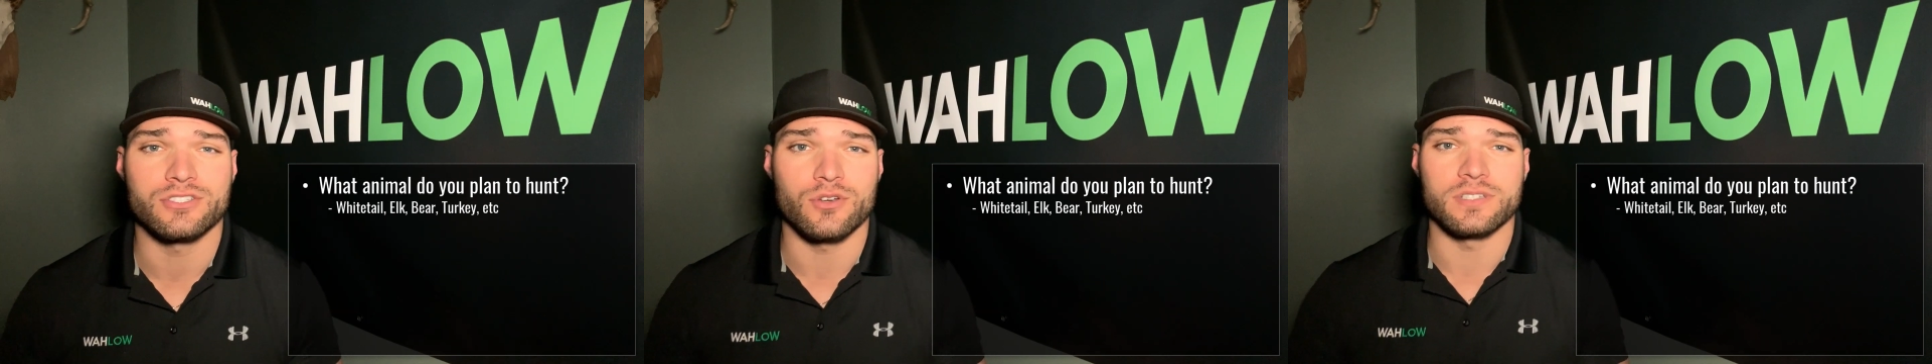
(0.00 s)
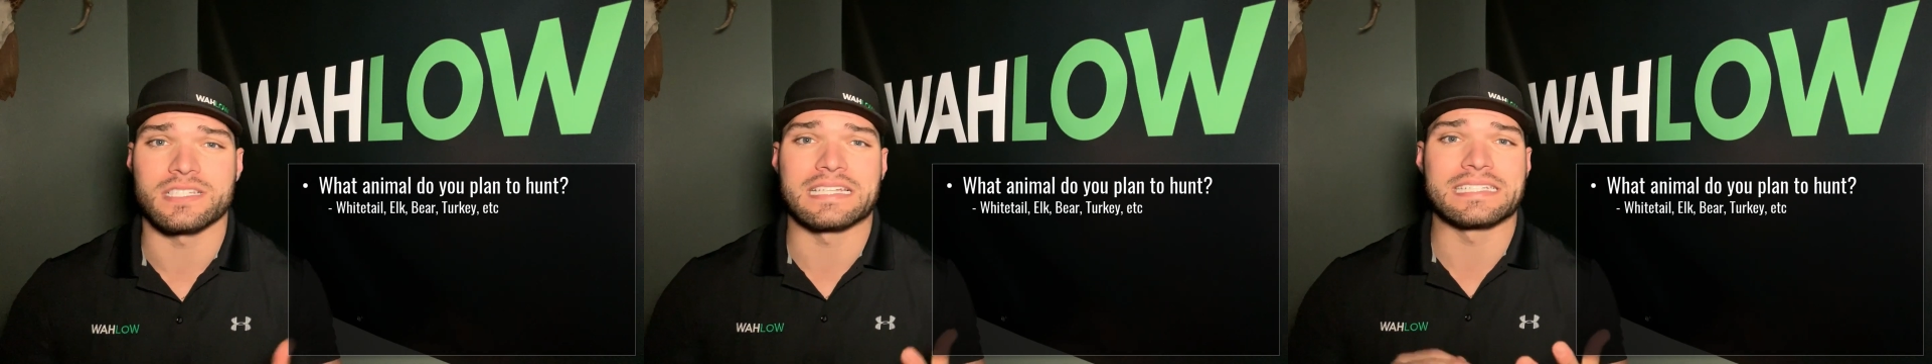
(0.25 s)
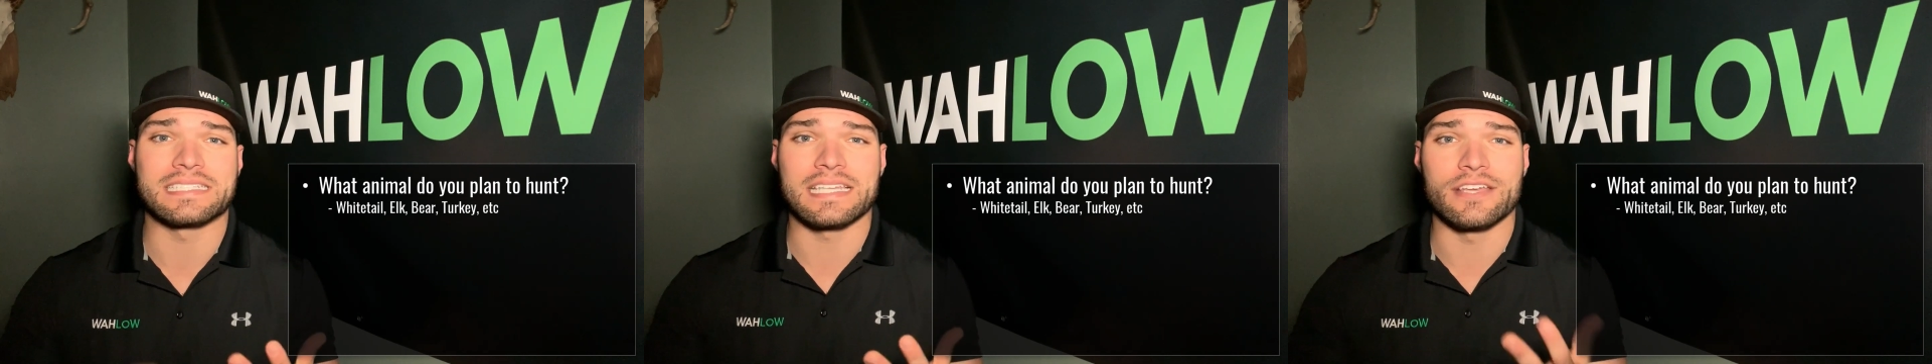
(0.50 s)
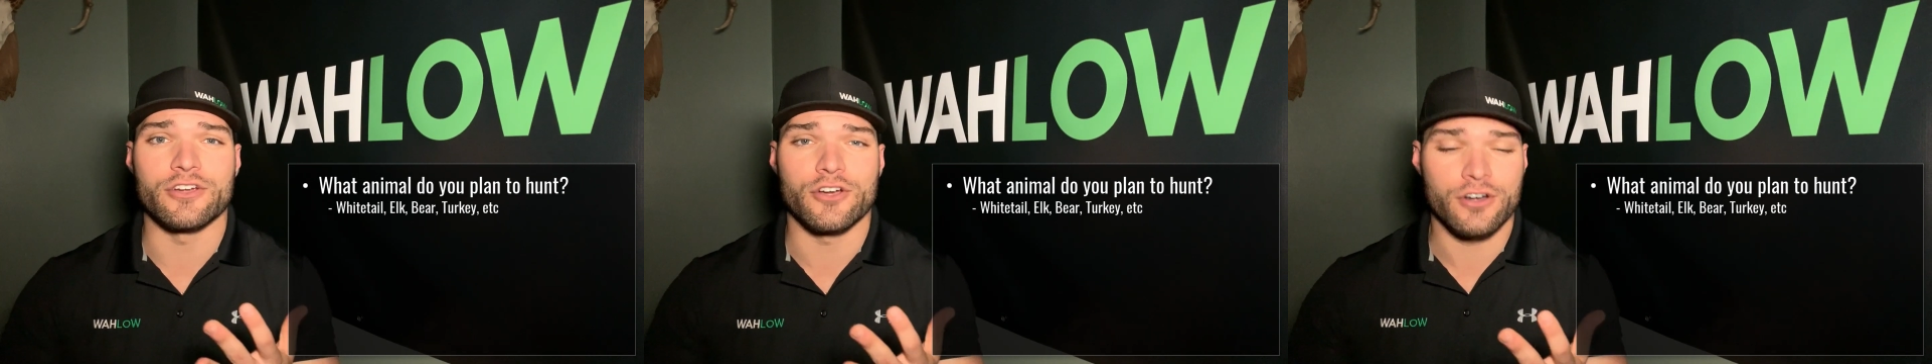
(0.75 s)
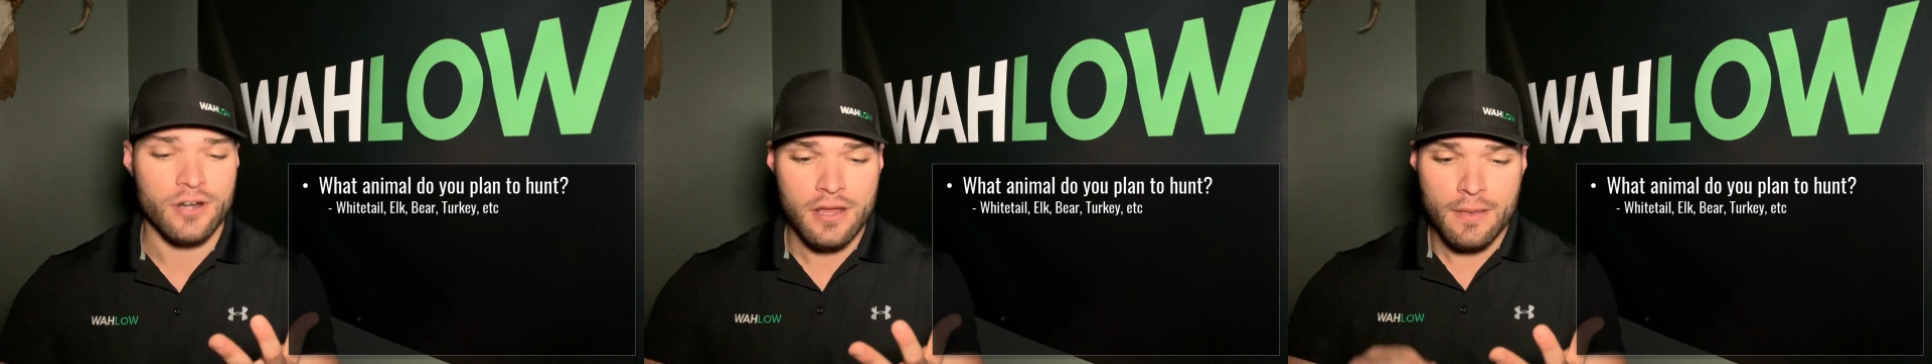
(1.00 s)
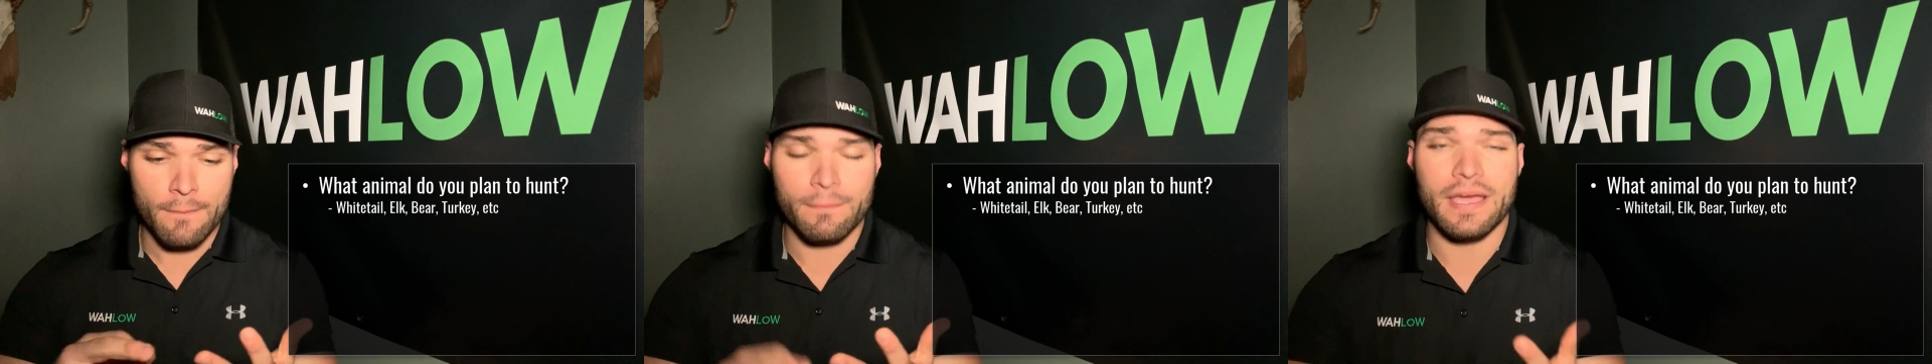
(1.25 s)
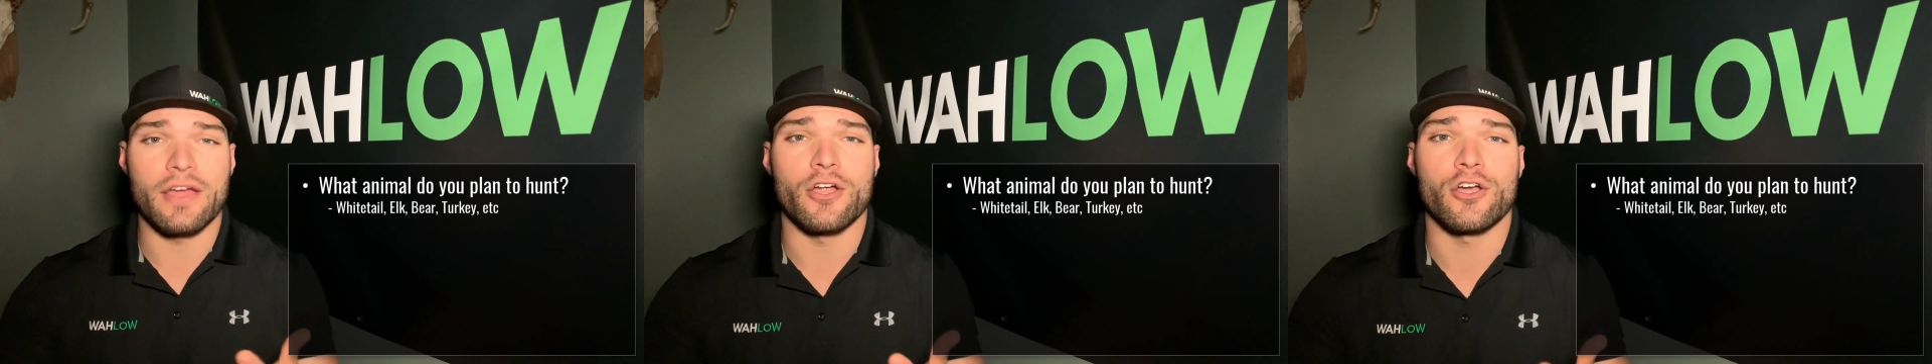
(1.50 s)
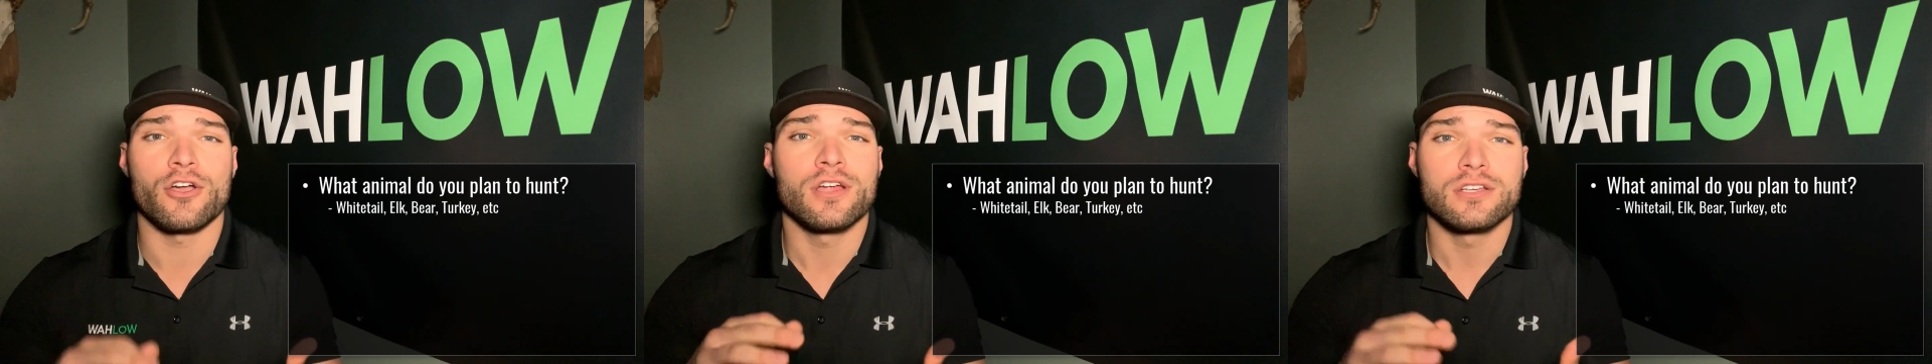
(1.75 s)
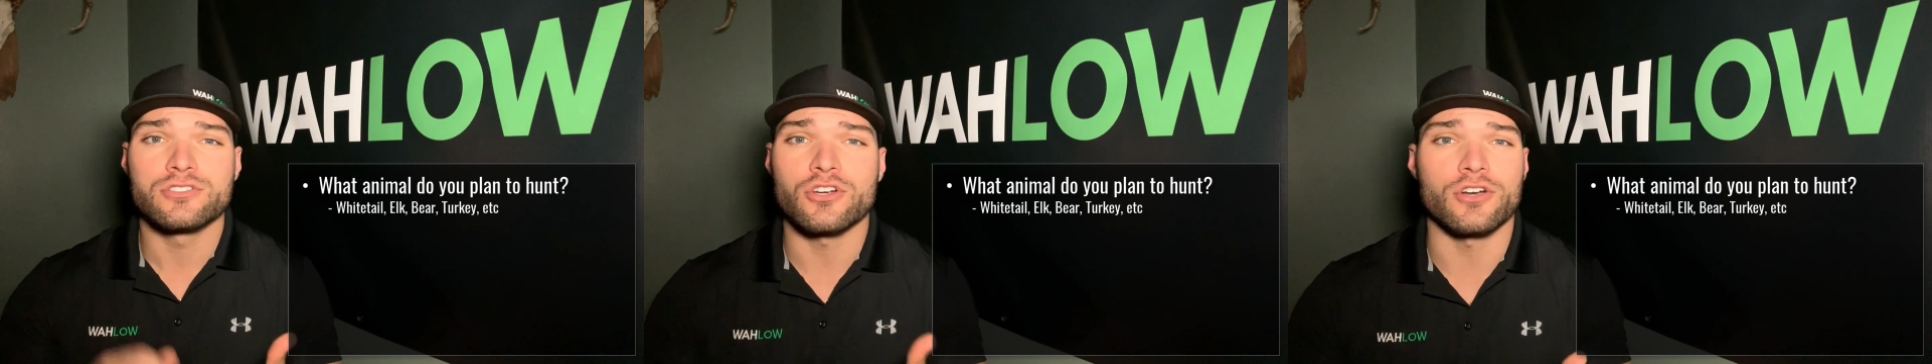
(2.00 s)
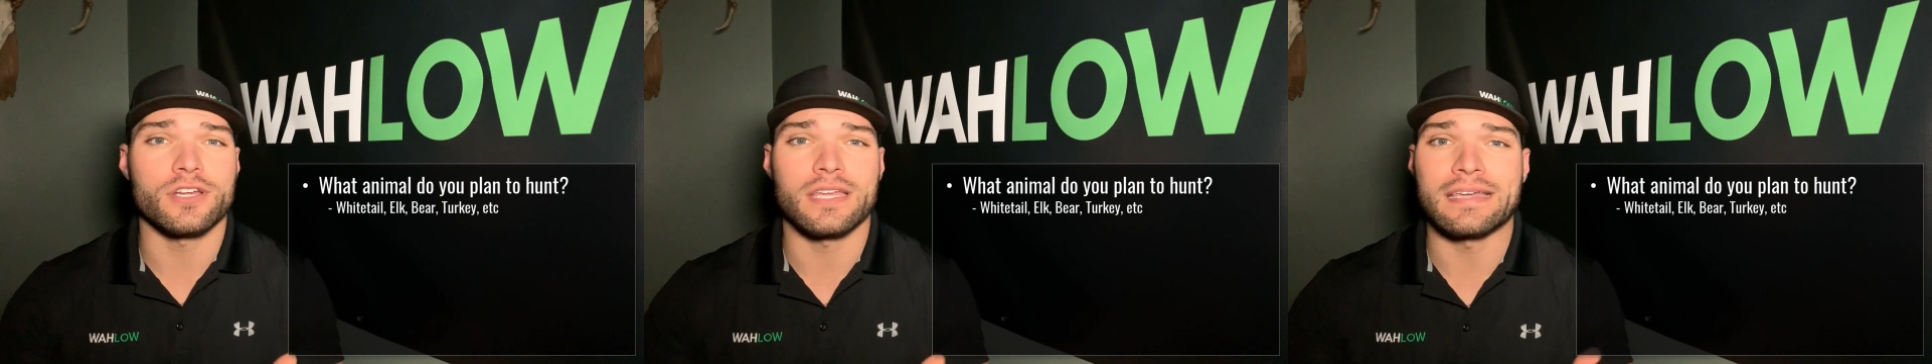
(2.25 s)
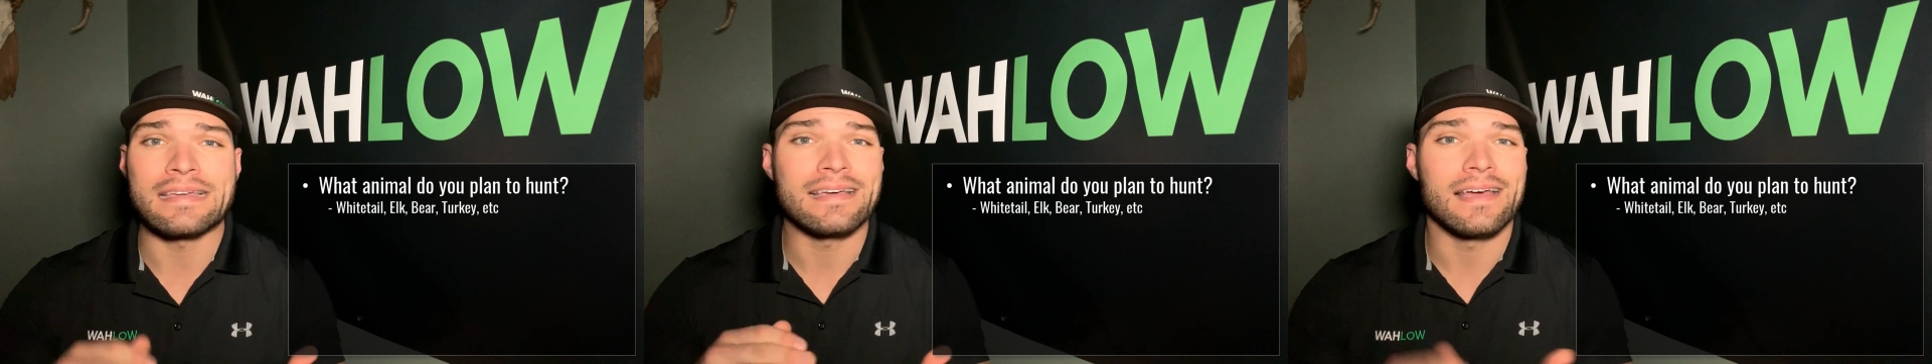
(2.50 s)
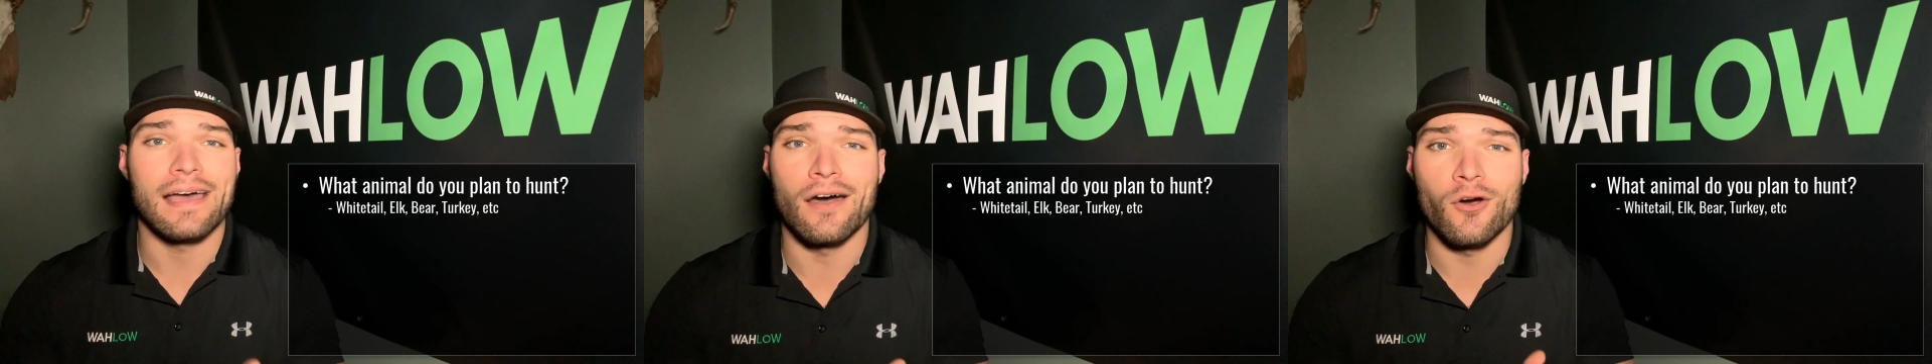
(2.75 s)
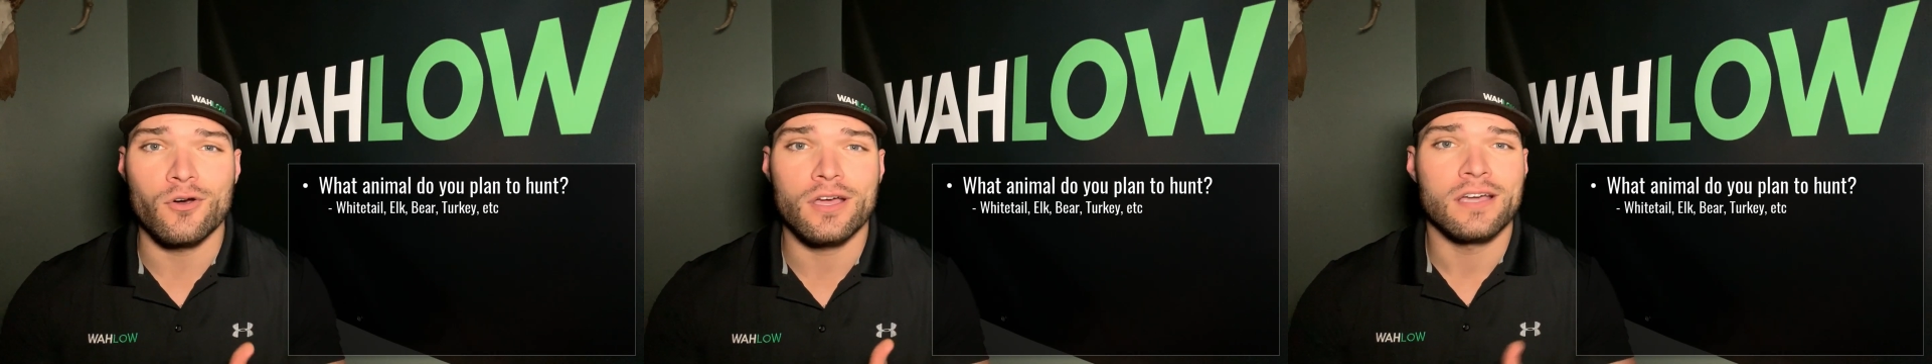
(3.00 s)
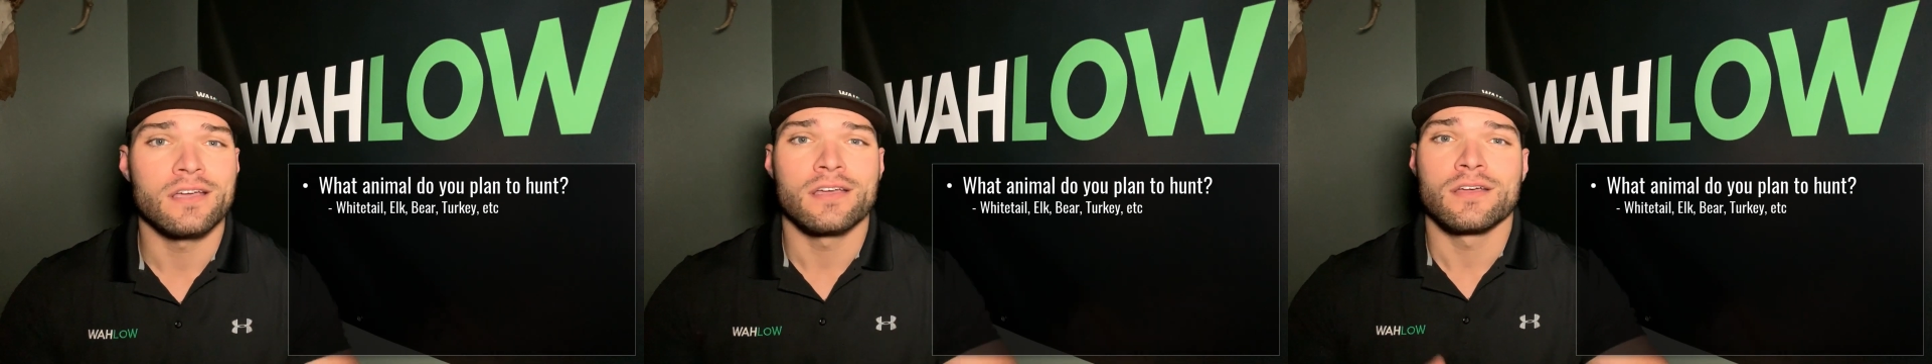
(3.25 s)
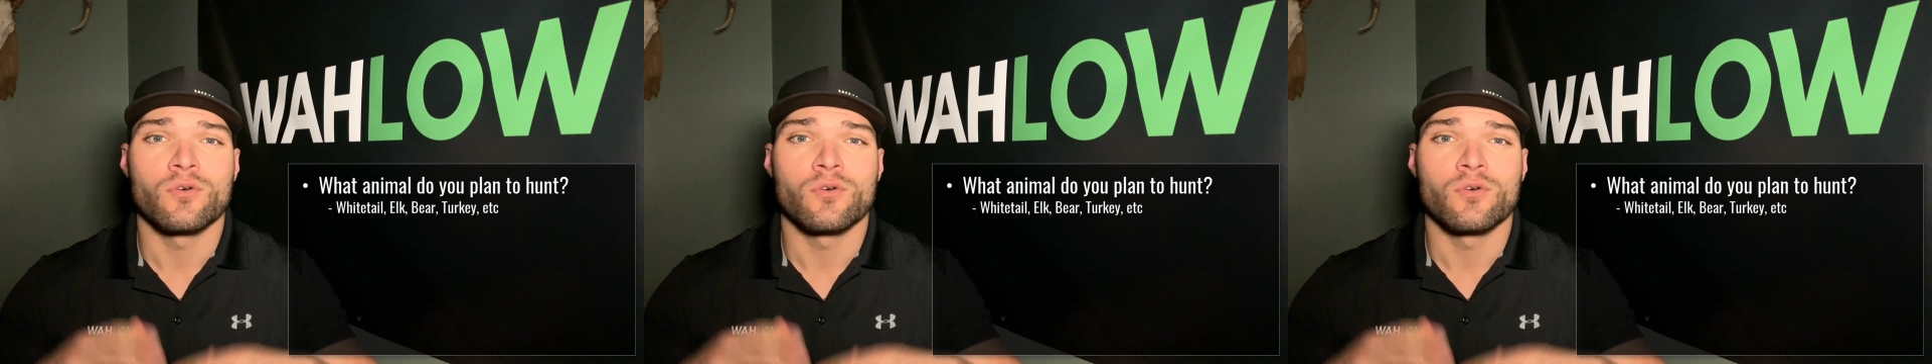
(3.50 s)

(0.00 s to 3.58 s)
So is it a deer, bear, turkey, elk?